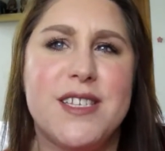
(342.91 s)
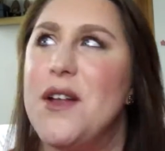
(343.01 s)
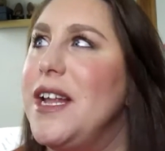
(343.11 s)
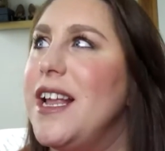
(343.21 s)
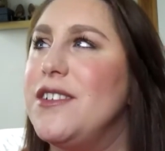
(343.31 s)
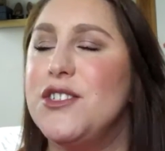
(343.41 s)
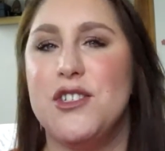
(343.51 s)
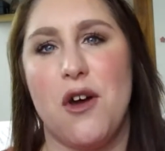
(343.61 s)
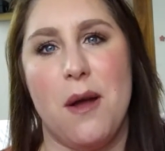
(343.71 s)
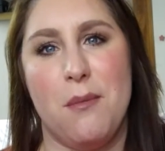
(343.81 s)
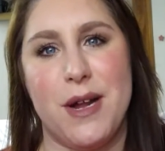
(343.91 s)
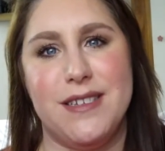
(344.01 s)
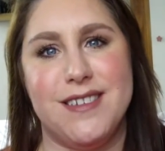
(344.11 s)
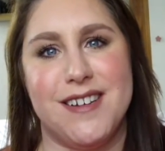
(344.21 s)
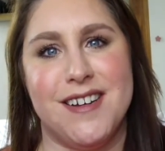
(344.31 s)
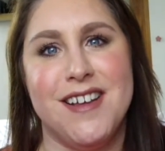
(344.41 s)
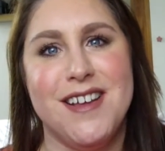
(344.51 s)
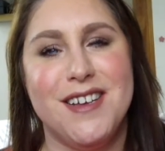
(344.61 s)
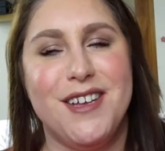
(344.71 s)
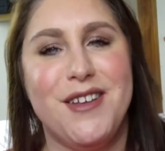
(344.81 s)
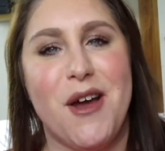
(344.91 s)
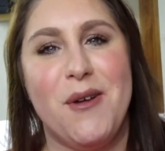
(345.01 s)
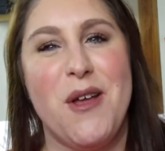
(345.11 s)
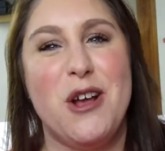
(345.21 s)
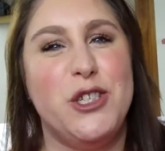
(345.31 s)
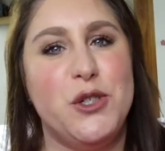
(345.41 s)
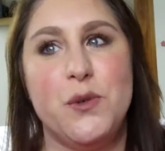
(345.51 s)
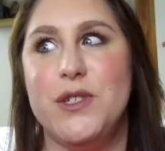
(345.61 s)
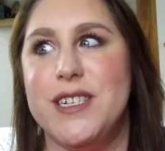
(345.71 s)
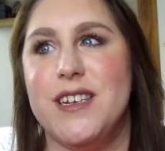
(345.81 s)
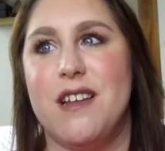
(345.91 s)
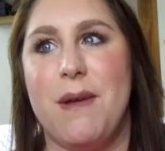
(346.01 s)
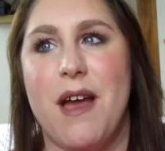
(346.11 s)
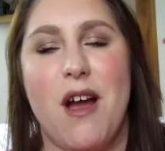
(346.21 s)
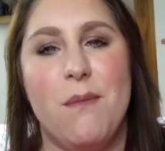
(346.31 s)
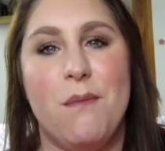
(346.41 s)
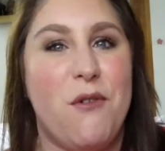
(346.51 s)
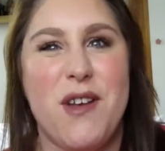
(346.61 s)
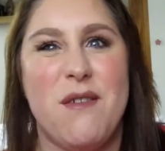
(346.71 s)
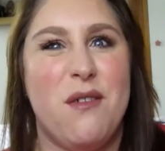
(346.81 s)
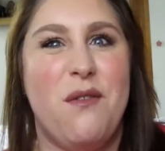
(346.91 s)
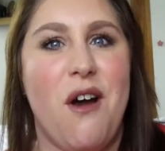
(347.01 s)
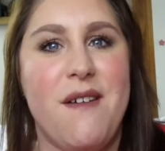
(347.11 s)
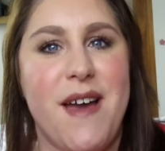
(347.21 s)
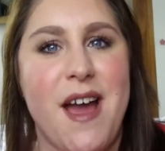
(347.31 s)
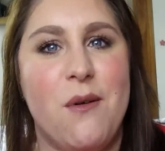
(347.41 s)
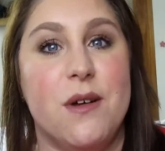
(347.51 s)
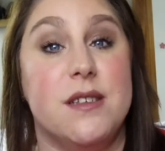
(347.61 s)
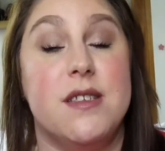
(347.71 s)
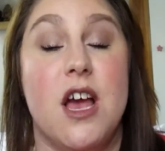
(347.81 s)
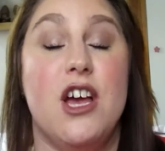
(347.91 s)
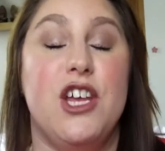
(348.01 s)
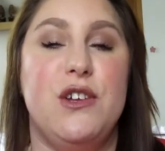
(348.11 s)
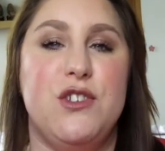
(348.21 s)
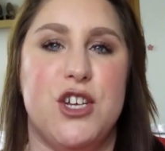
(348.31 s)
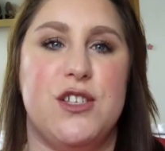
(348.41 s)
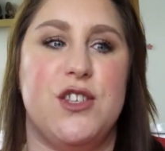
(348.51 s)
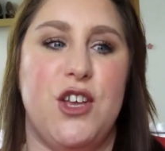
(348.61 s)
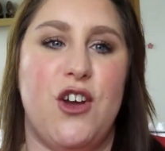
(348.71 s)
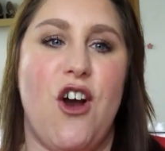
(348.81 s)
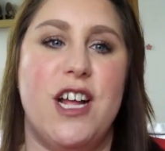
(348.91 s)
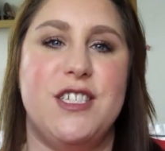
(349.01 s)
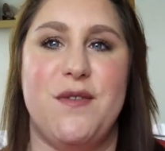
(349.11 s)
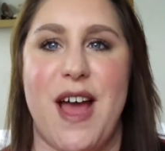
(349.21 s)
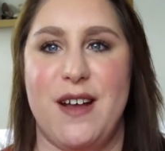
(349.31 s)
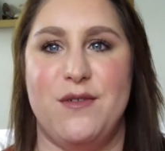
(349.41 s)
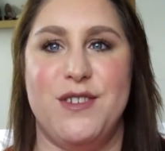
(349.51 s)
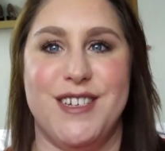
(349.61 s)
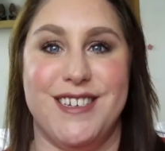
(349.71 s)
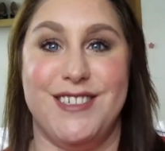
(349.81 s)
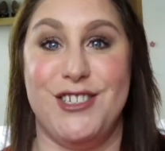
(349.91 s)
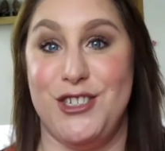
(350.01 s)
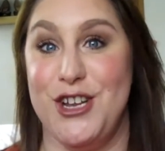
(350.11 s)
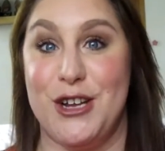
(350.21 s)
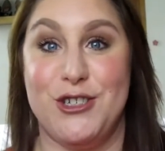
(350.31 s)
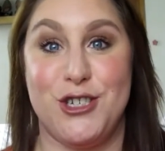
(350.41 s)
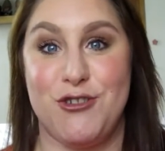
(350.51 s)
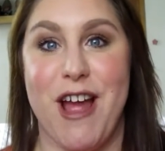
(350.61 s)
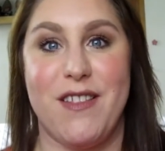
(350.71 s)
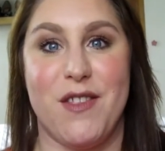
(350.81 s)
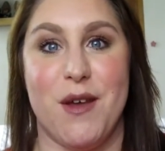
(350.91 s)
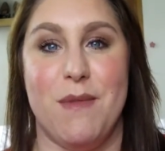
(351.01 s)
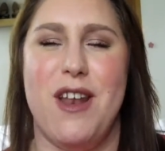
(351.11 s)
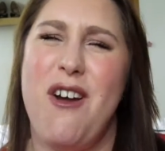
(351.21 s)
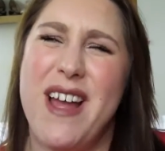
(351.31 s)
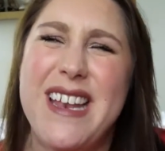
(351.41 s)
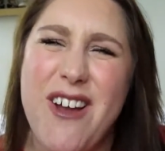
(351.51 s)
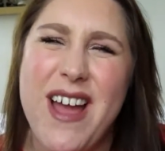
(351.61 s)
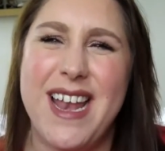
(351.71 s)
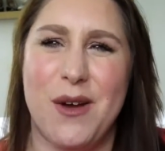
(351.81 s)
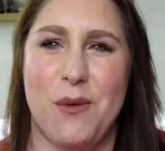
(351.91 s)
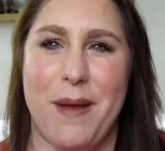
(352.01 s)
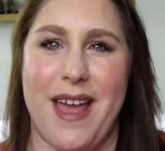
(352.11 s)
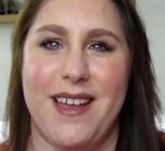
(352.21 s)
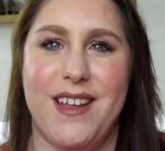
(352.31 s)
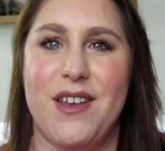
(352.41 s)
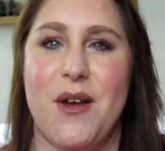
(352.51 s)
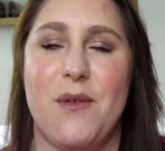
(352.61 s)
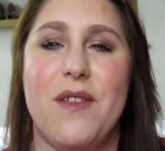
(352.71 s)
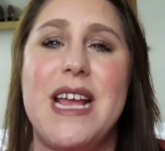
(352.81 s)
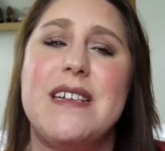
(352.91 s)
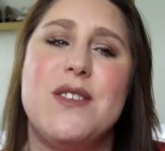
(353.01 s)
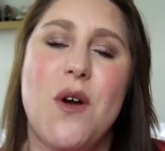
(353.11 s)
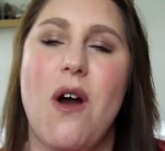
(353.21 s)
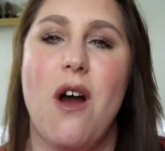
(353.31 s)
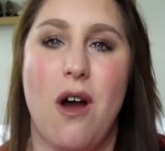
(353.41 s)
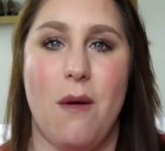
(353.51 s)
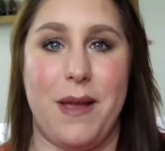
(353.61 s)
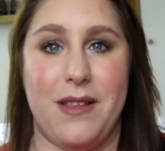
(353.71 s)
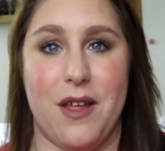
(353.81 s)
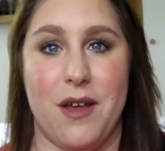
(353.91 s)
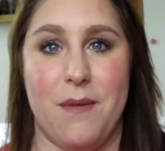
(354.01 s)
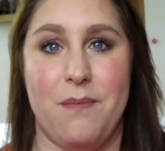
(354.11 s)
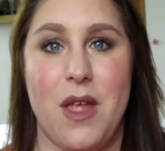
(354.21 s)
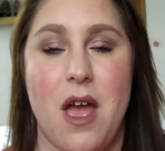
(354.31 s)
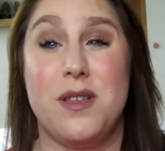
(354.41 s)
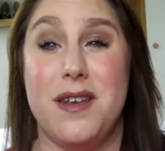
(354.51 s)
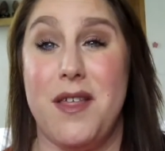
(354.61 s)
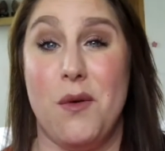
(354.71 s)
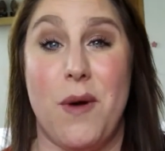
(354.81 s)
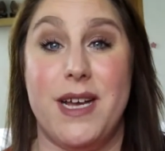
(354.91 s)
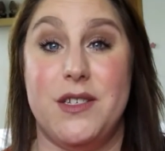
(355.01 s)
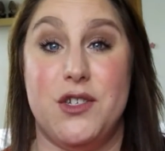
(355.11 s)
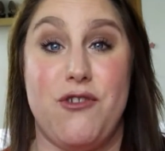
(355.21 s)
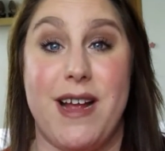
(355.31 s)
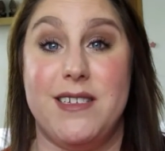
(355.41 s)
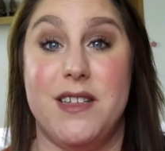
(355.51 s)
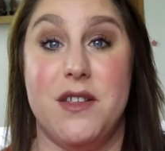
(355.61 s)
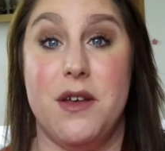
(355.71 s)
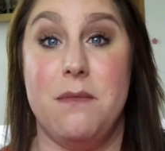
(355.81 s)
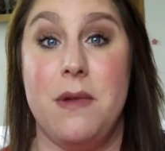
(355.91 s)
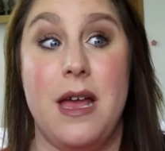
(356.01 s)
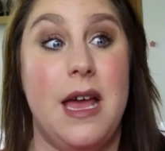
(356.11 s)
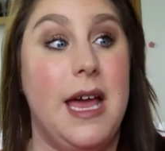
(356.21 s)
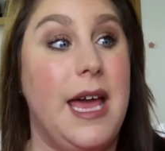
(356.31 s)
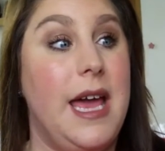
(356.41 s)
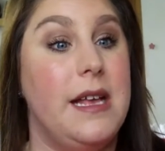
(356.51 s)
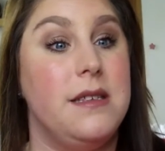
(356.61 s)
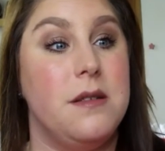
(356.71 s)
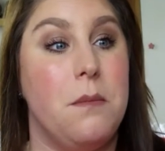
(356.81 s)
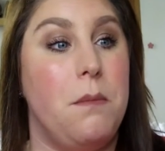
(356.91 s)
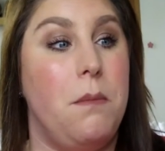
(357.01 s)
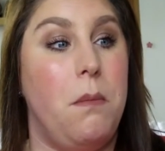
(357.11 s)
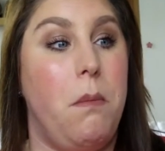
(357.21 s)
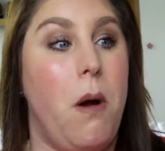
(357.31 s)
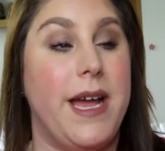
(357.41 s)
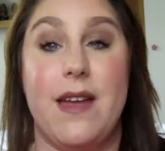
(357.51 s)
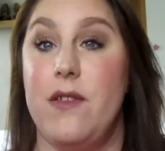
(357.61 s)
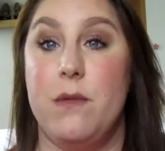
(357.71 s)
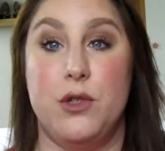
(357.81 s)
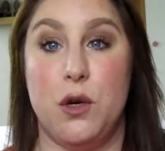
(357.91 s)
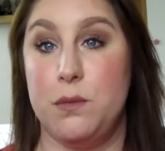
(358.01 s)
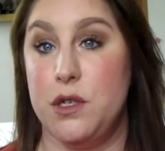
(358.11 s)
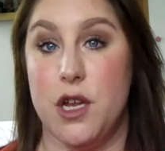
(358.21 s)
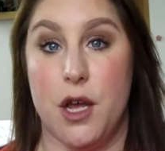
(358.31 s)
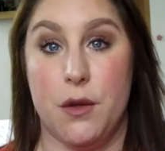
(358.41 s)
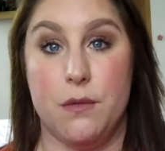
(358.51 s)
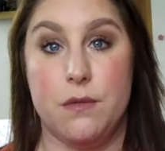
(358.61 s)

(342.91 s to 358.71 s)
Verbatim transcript: It's only lunchtime, Brenda. You know, George isn't going to be home for another five hours. You just, you kind of have to, you know, distract them and lie and lie a little bit. You know, it's not harming them. Of course, another way of distracting them is by giving them a job to do.